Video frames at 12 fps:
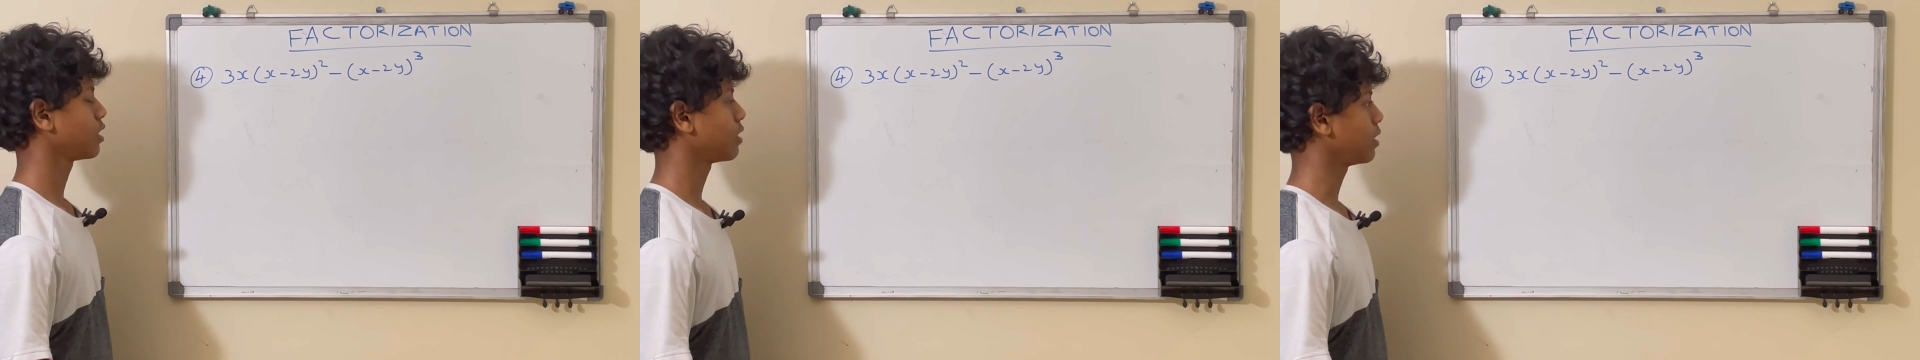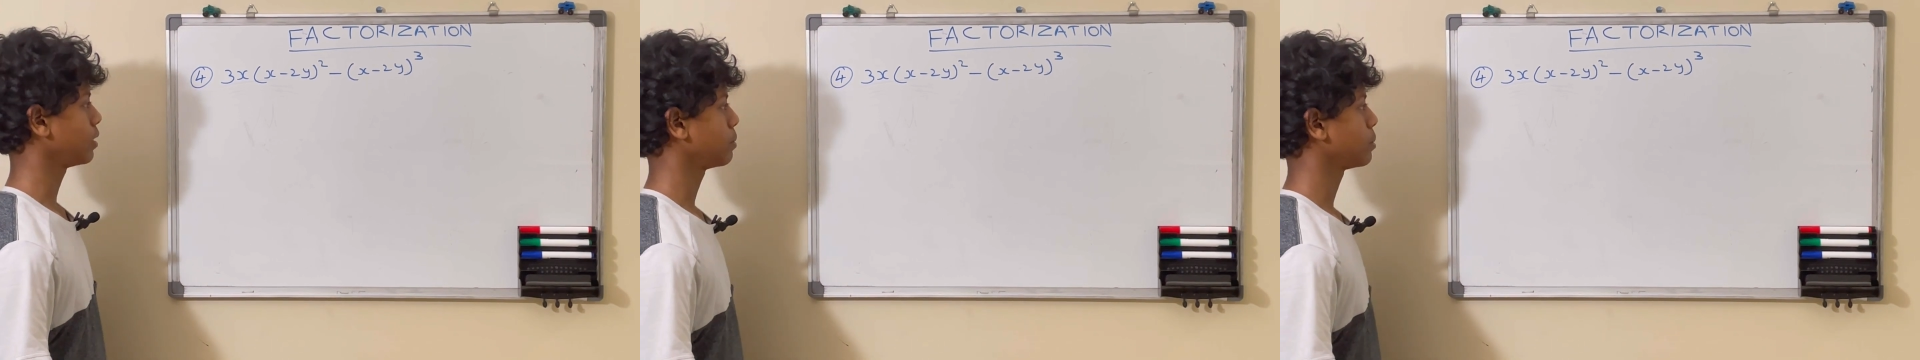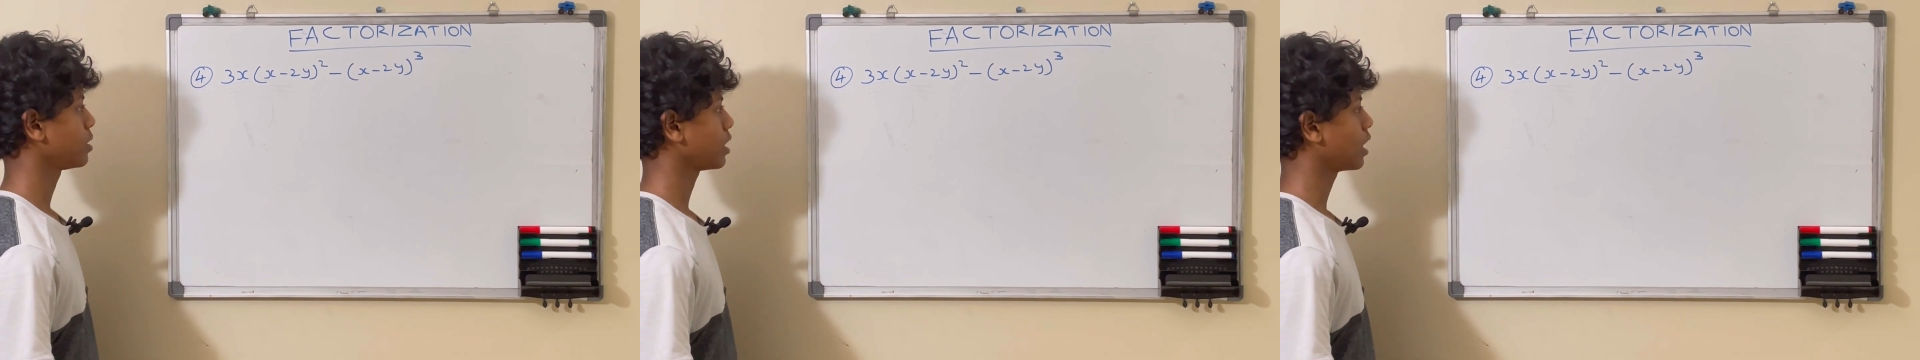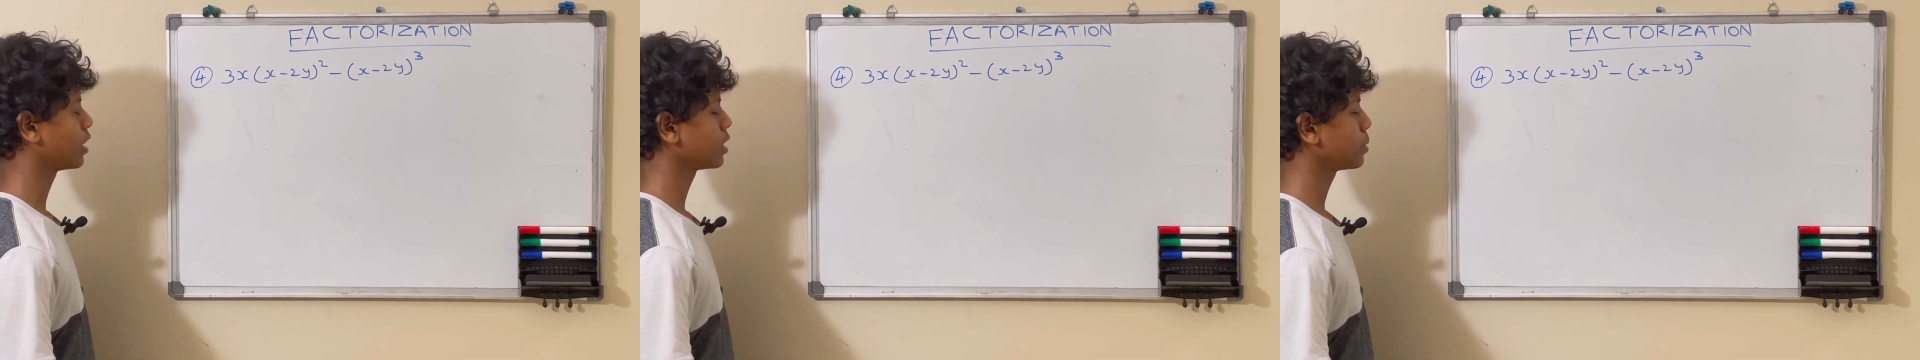times
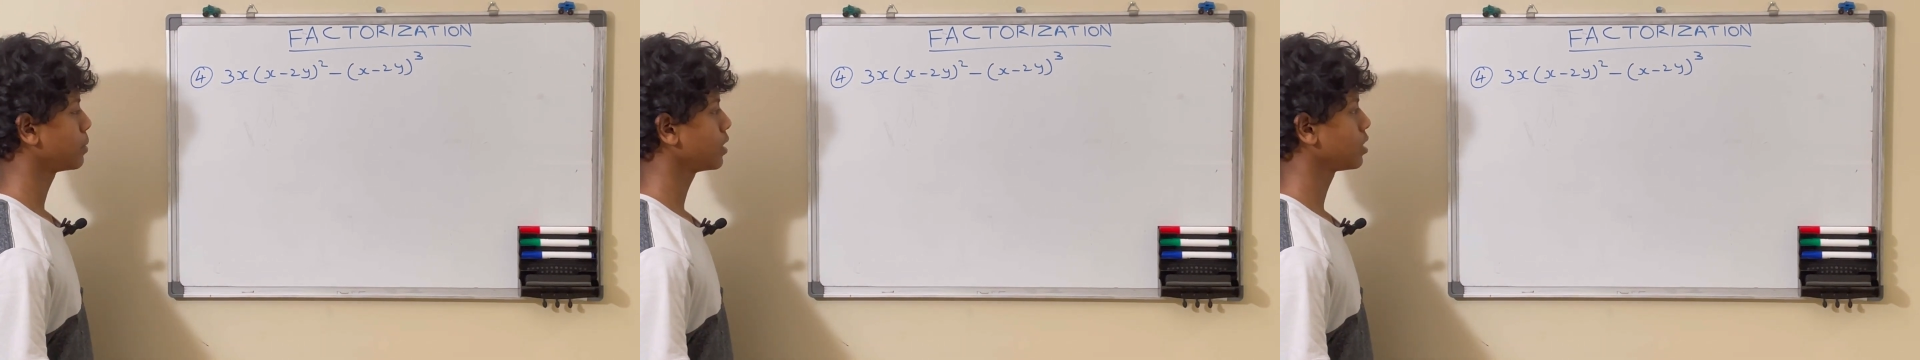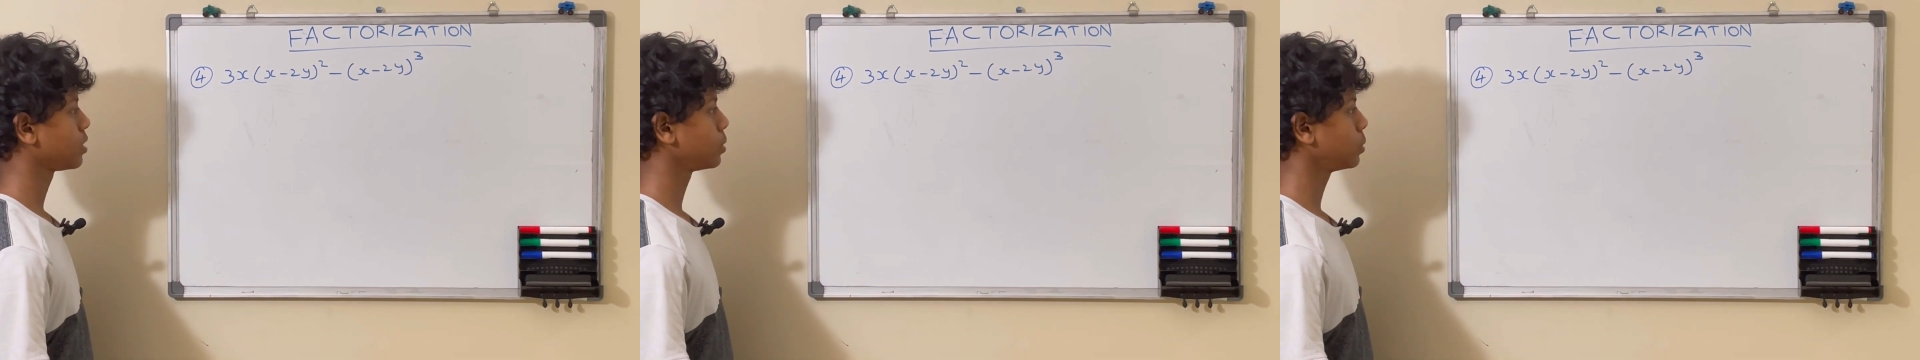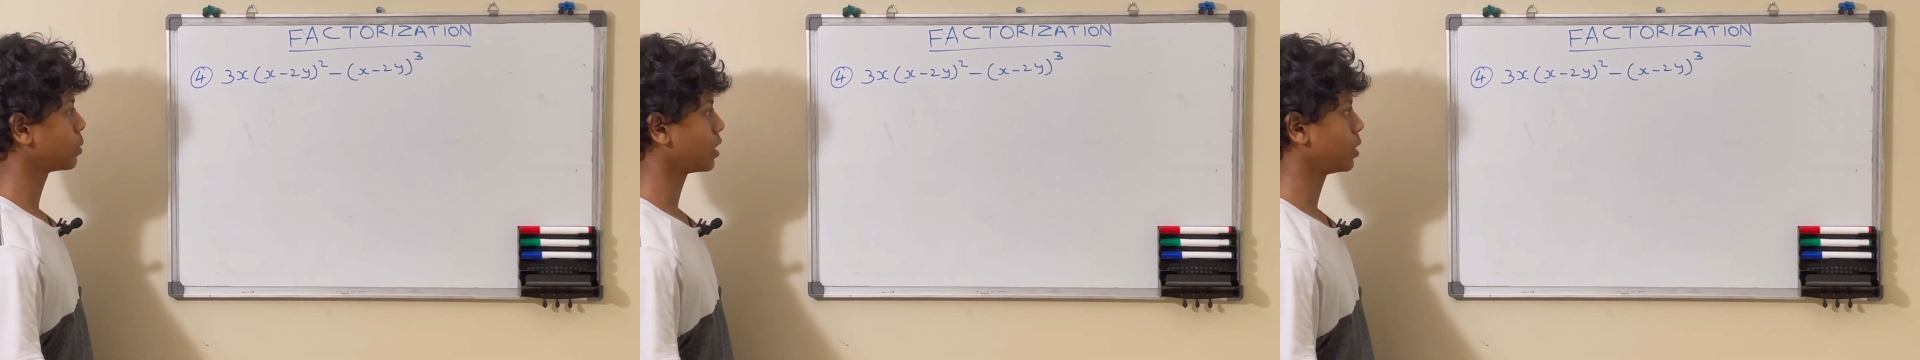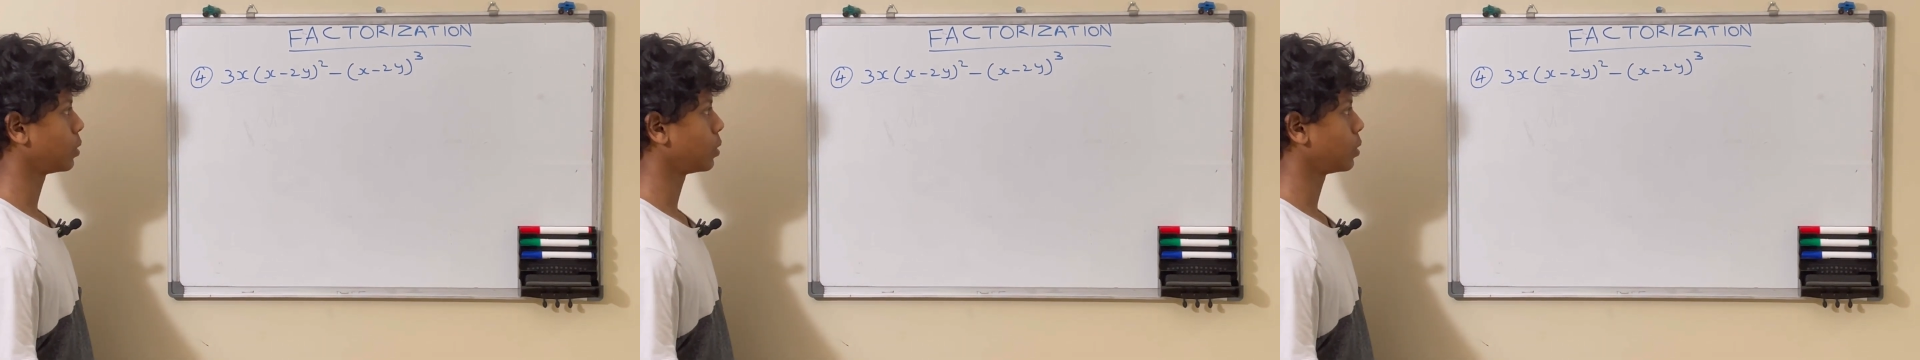x minus 2y